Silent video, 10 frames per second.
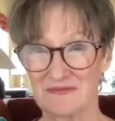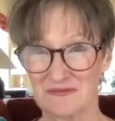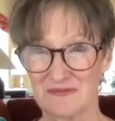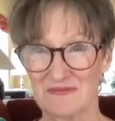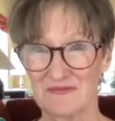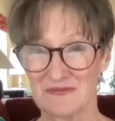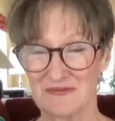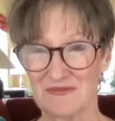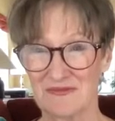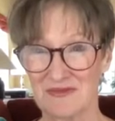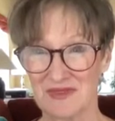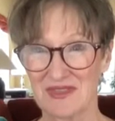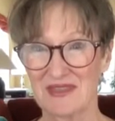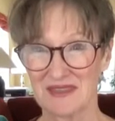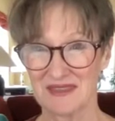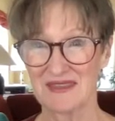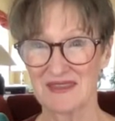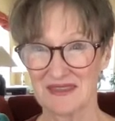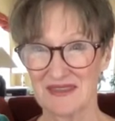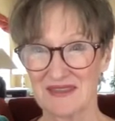
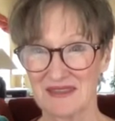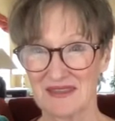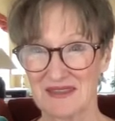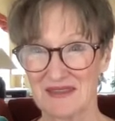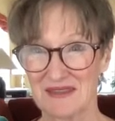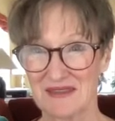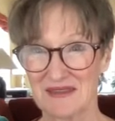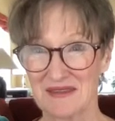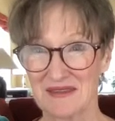The person shown says nothing.